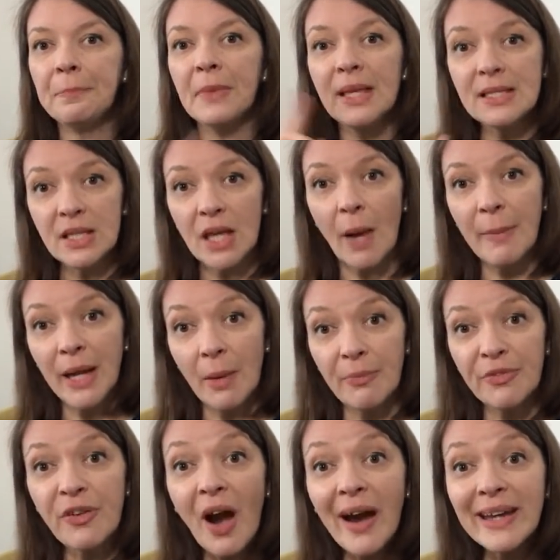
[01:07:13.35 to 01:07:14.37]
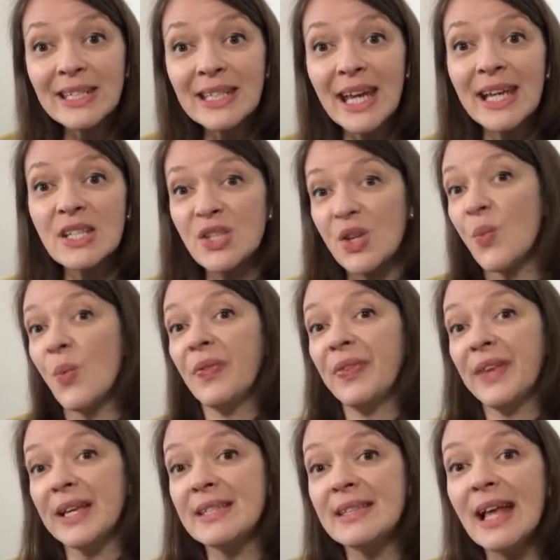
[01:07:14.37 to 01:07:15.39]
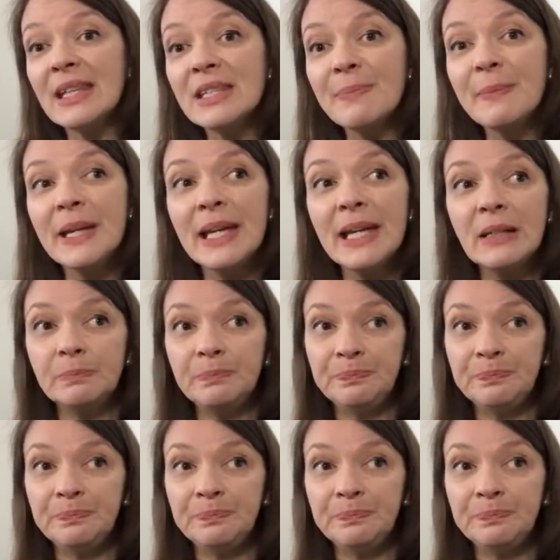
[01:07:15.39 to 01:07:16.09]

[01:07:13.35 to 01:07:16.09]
is coming up Friday. So what they sent me.